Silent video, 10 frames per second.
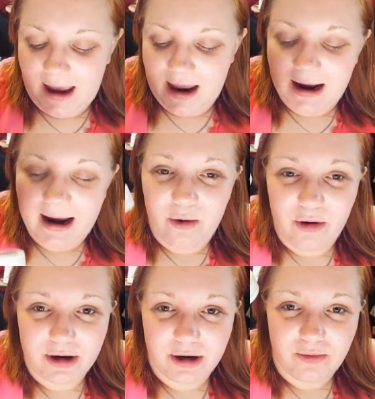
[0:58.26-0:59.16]
and I
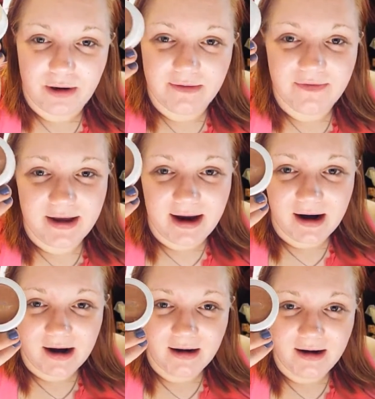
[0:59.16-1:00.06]
ordered one of
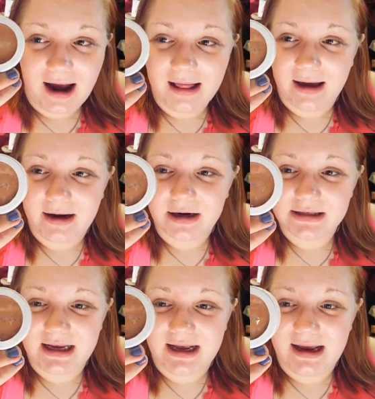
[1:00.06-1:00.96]
their highlighters